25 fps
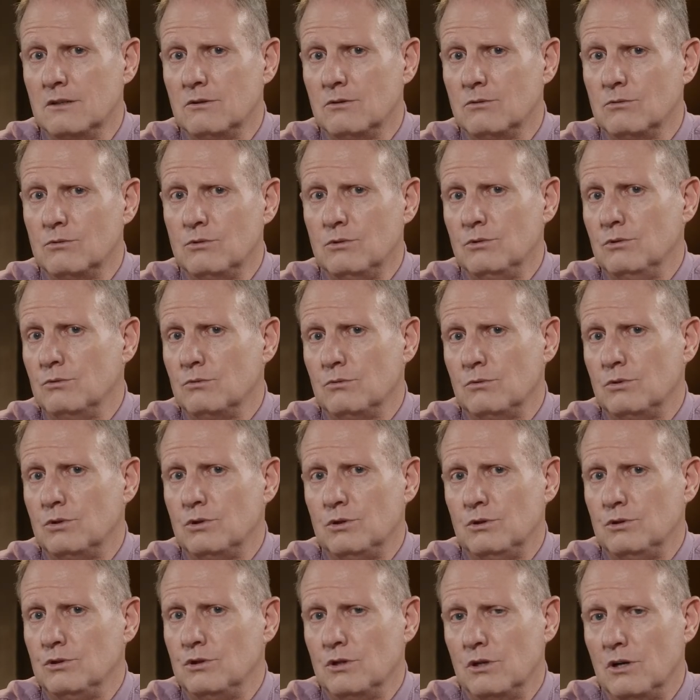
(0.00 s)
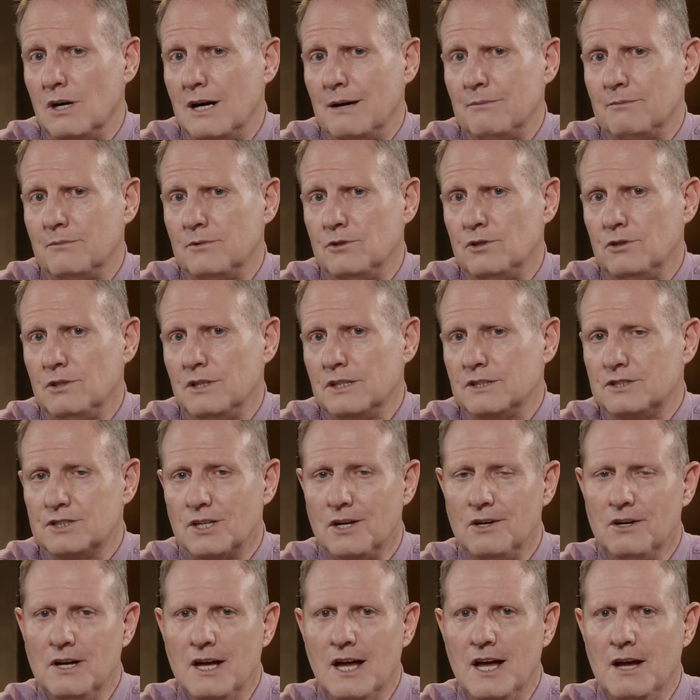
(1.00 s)
who do I'm doing.
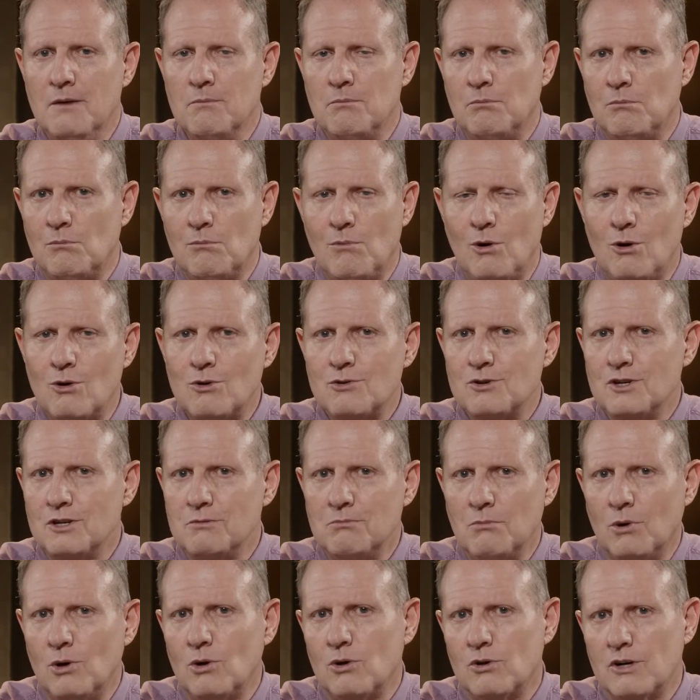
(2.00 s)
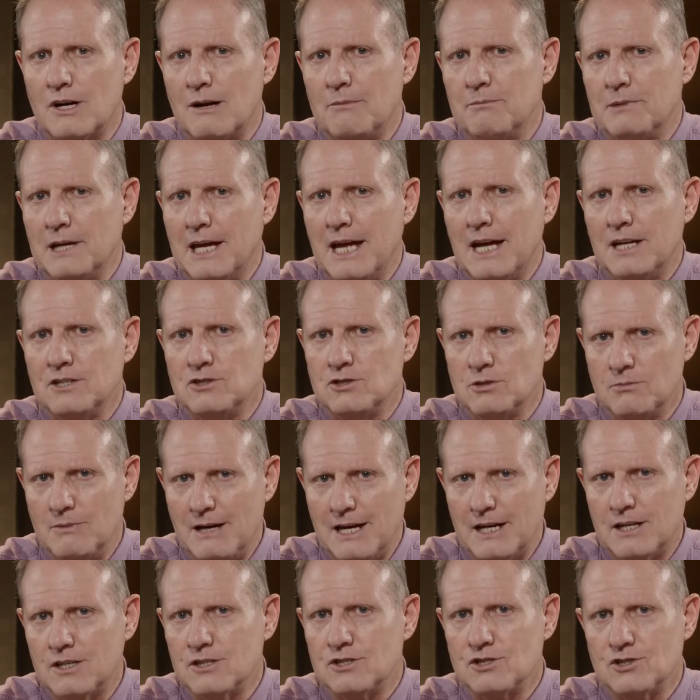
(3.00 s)
So more and more I began to
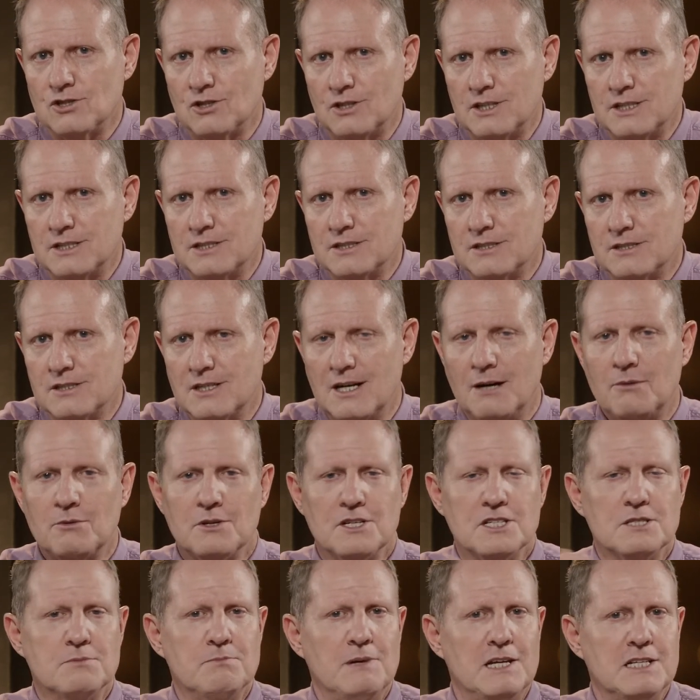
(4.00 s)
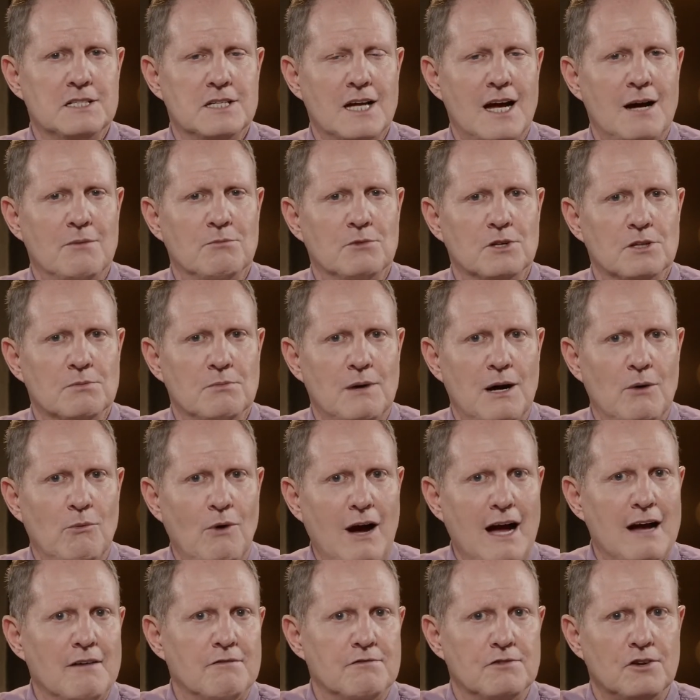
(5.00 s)
make a choice. I want to spend time with my
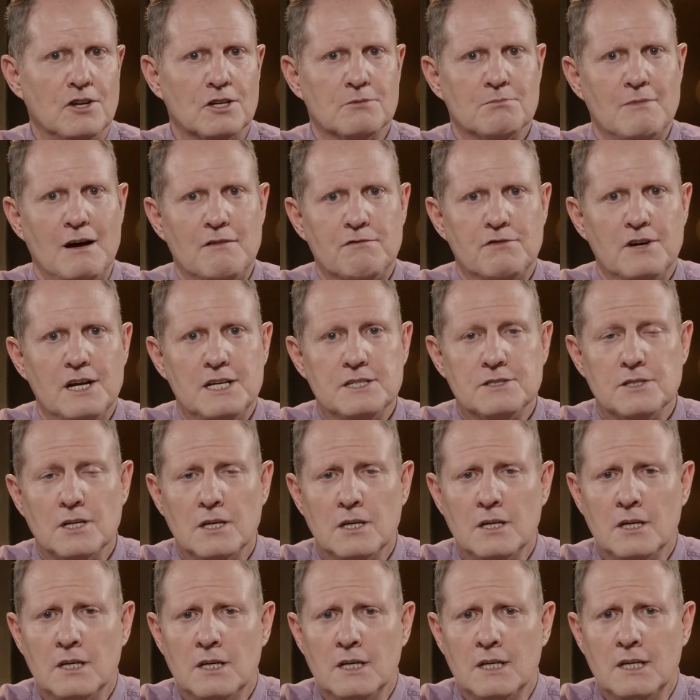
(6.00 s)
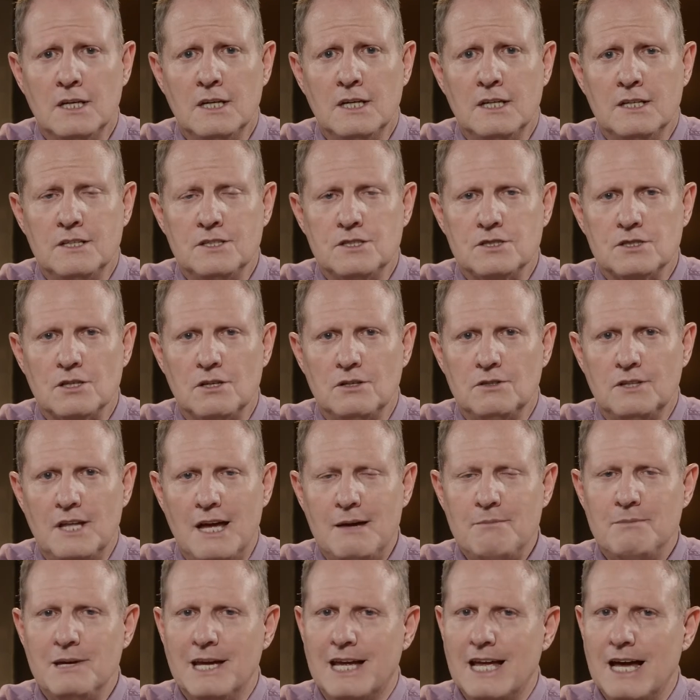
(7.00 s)
wife, not my friends. So
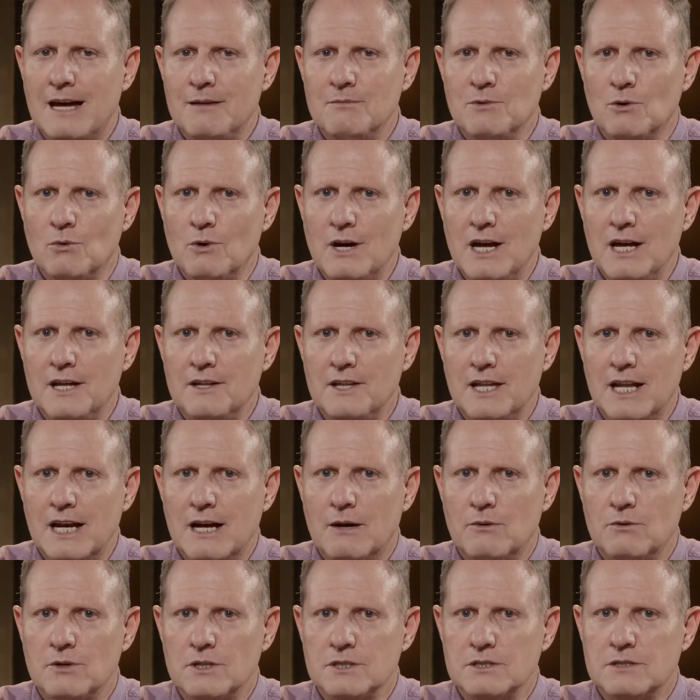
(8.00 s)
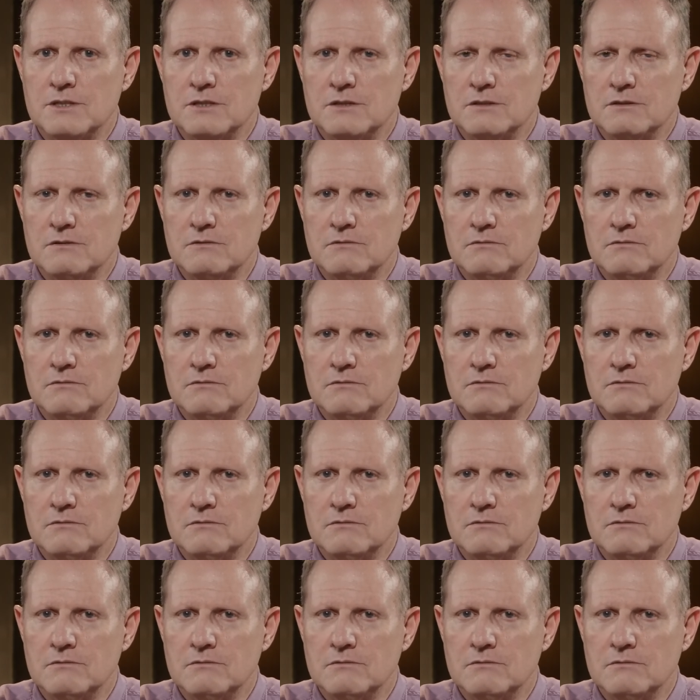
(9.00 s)
they became aware that I was